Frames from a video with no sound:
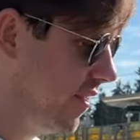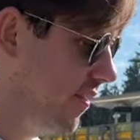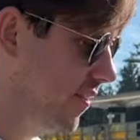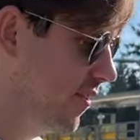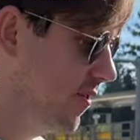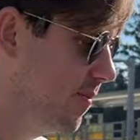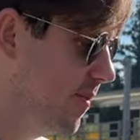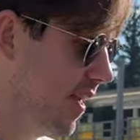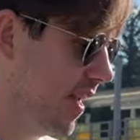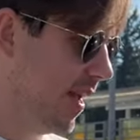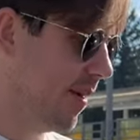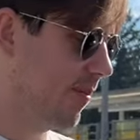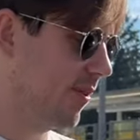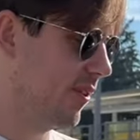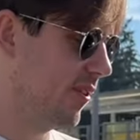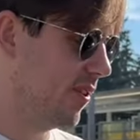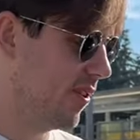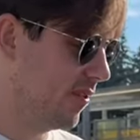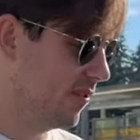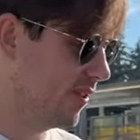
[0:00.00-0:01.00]
into being able
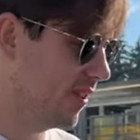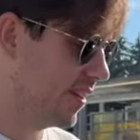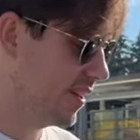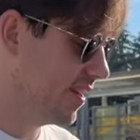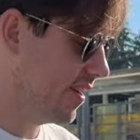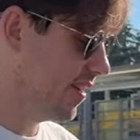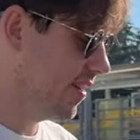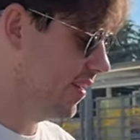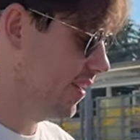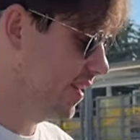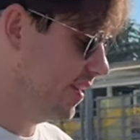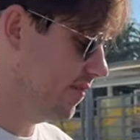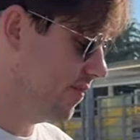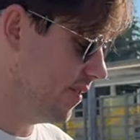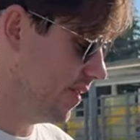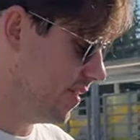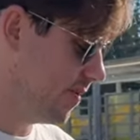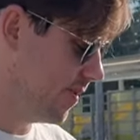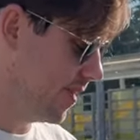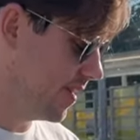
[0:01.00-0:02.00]
to own the kit and live
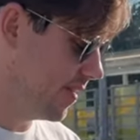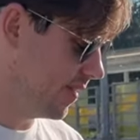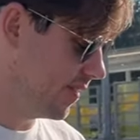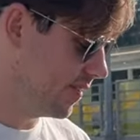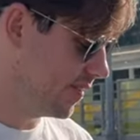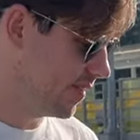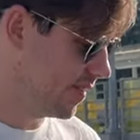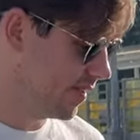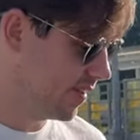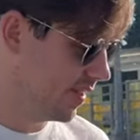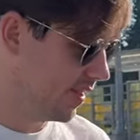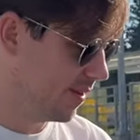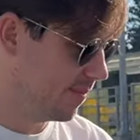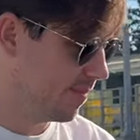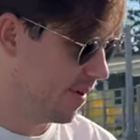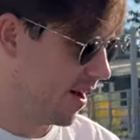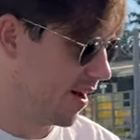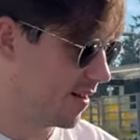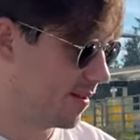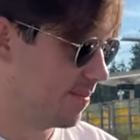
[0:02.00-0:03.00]
with it, because the
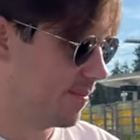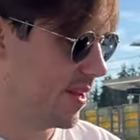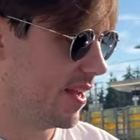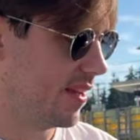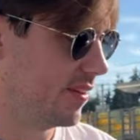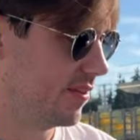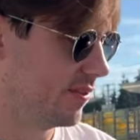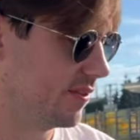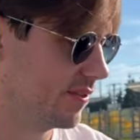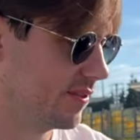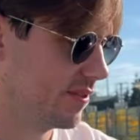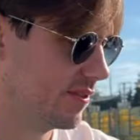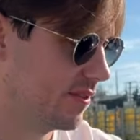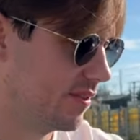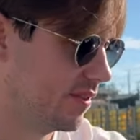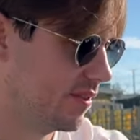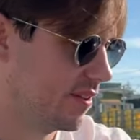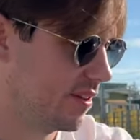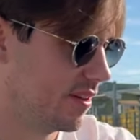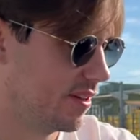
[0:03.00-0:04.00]
bottom panels
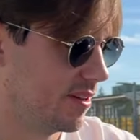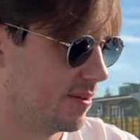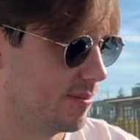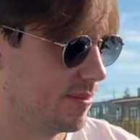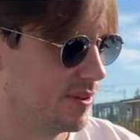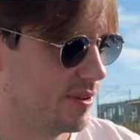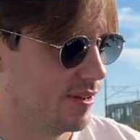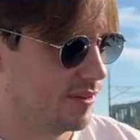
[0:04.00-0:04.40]
um,